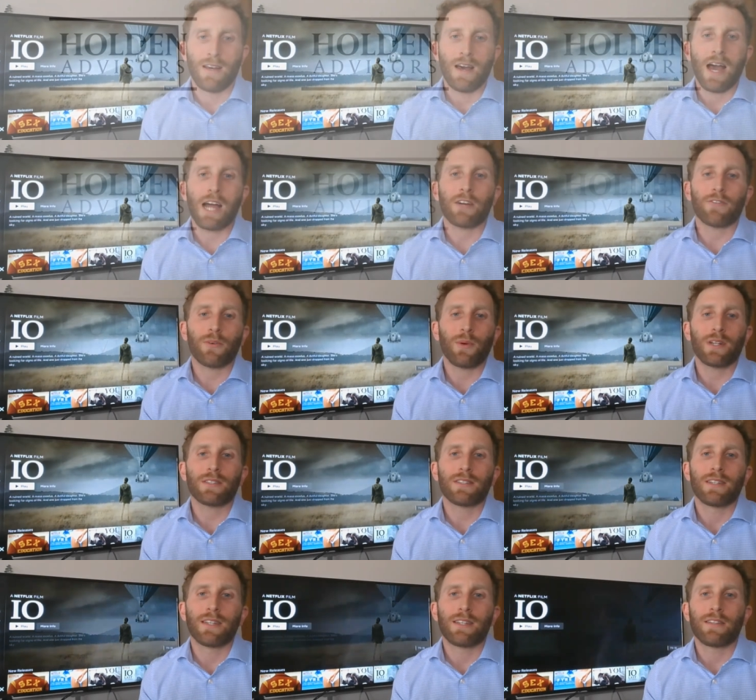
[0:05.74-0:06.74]
Hi
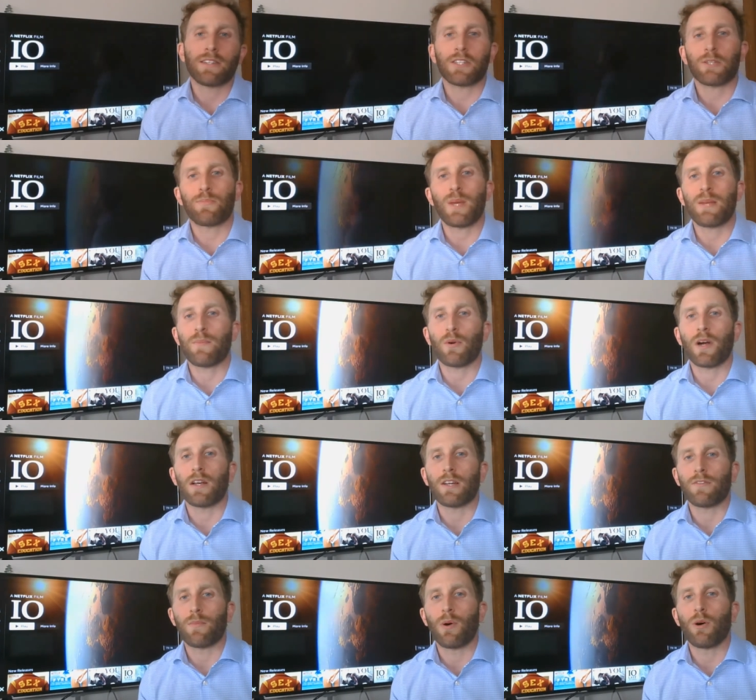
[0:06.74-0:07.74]
everyone, this is Pete
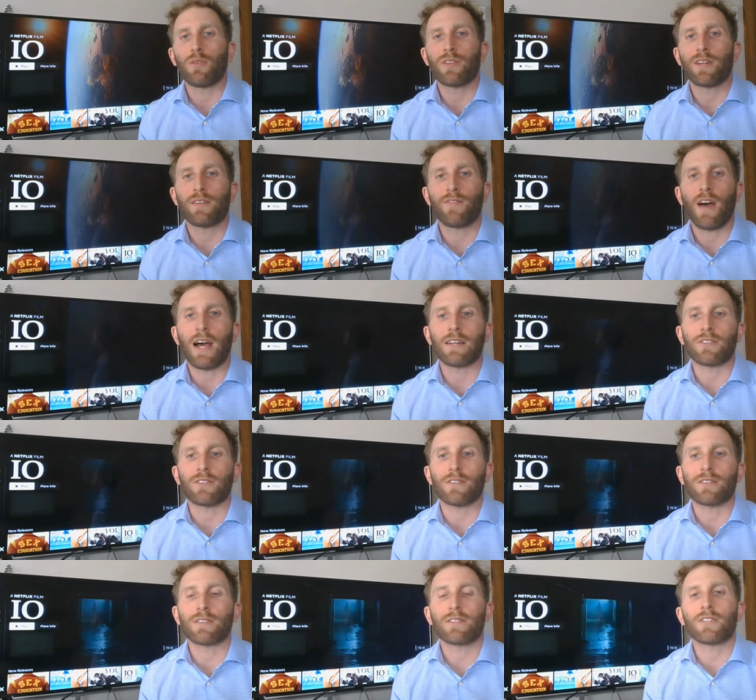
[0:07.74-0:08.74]
Morelli from Holden
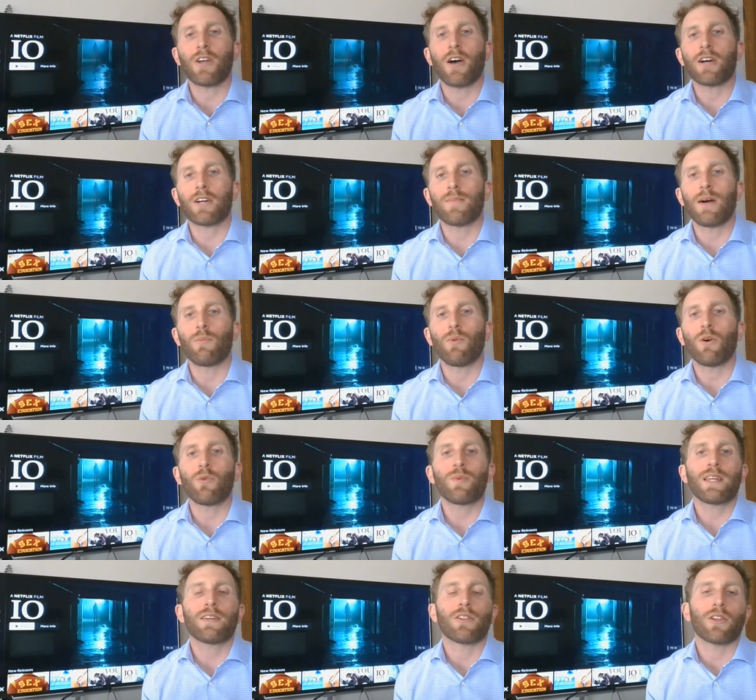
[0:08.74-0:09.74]
Advisors to talk about what
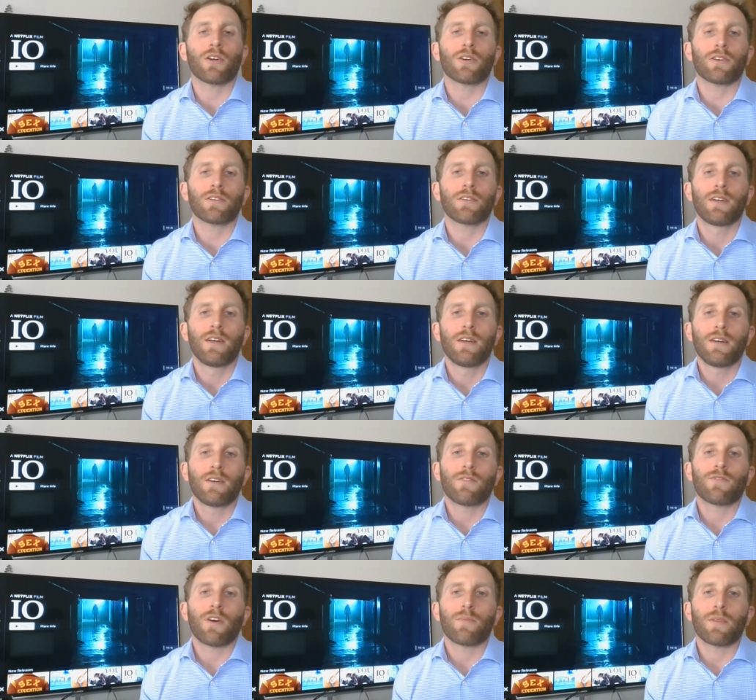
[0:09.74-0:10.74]
we can learn
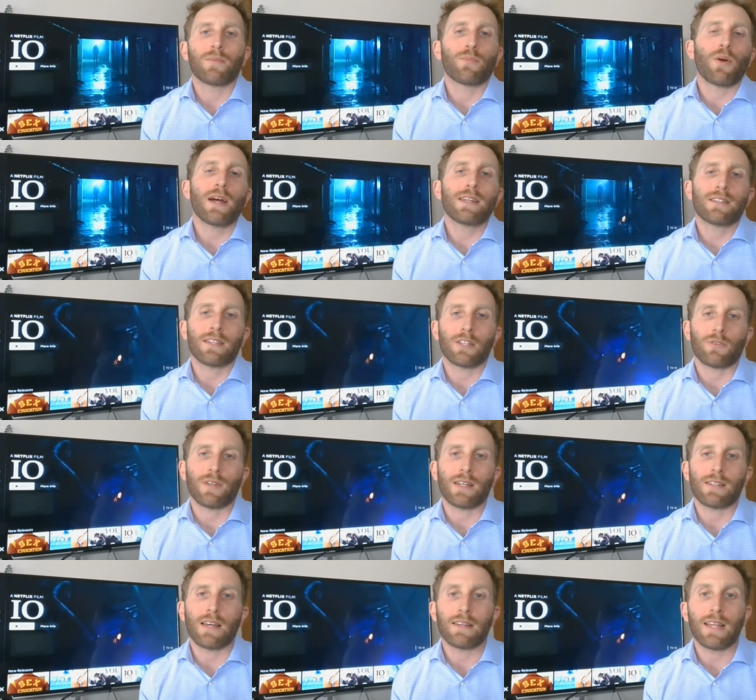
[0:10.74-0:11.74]
from the price
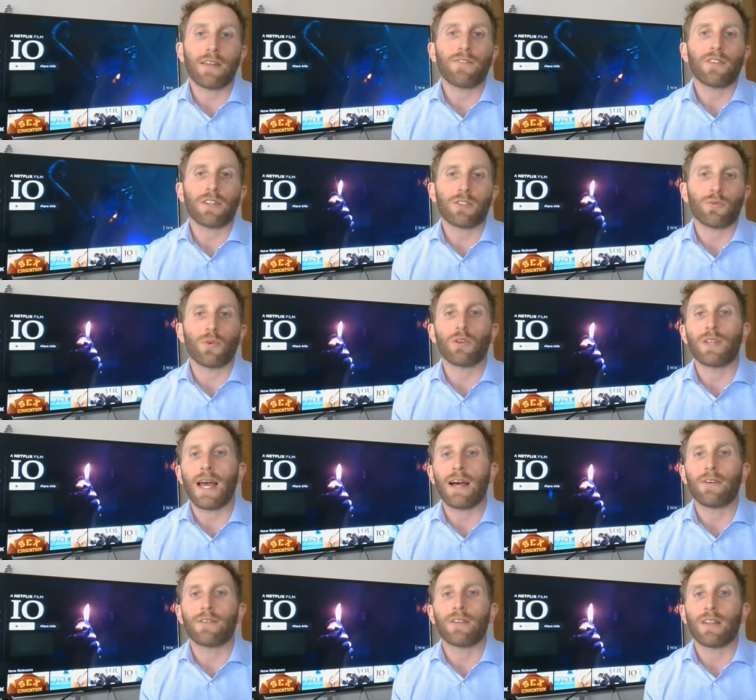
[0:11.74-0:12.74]
increase that Netflix rolled
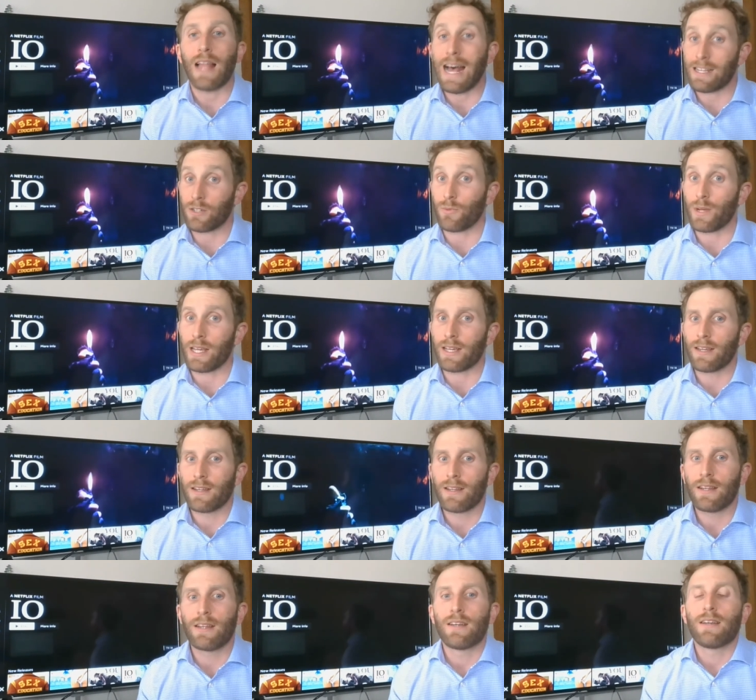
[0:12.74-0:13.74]
out last week.
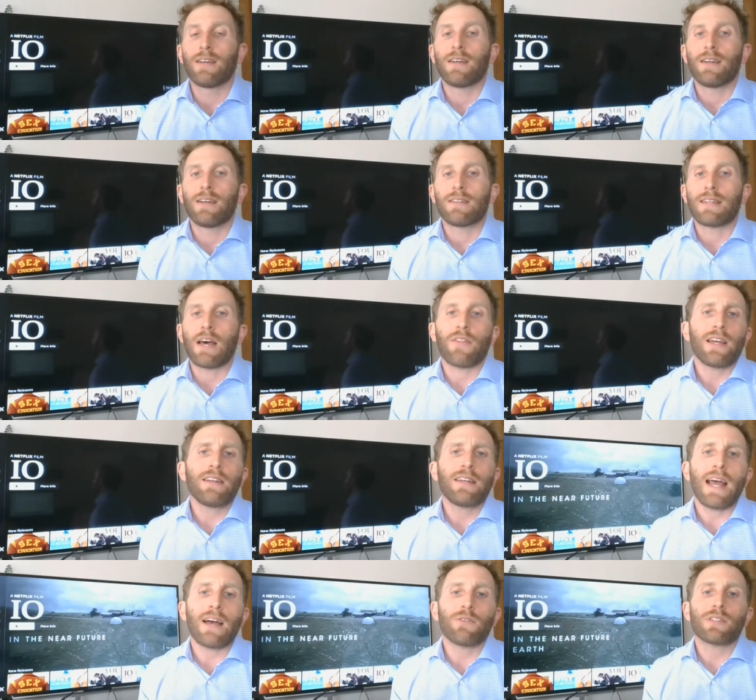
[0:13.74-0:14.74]
Now they
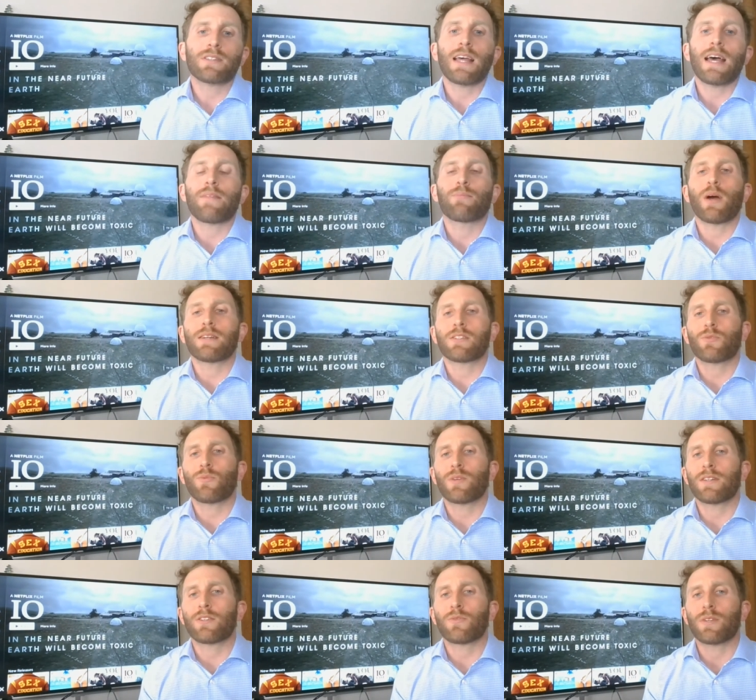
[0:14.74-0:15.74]
announced that prices
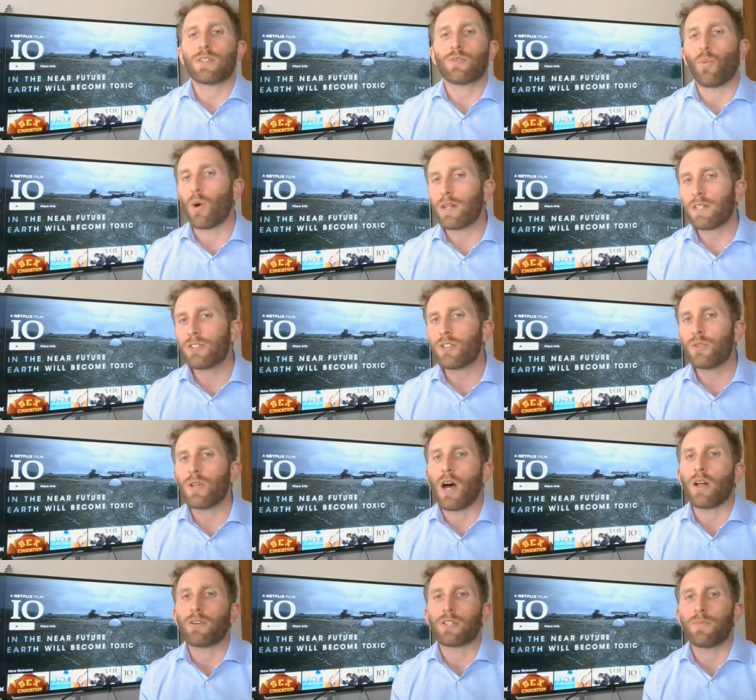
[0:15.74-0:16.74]
would increase $1 to
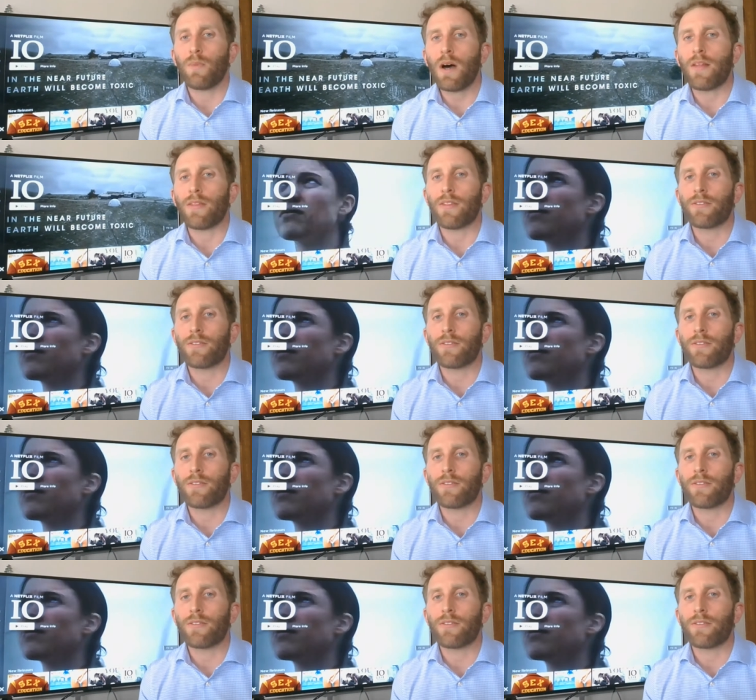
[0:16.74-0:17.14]
$2 a month,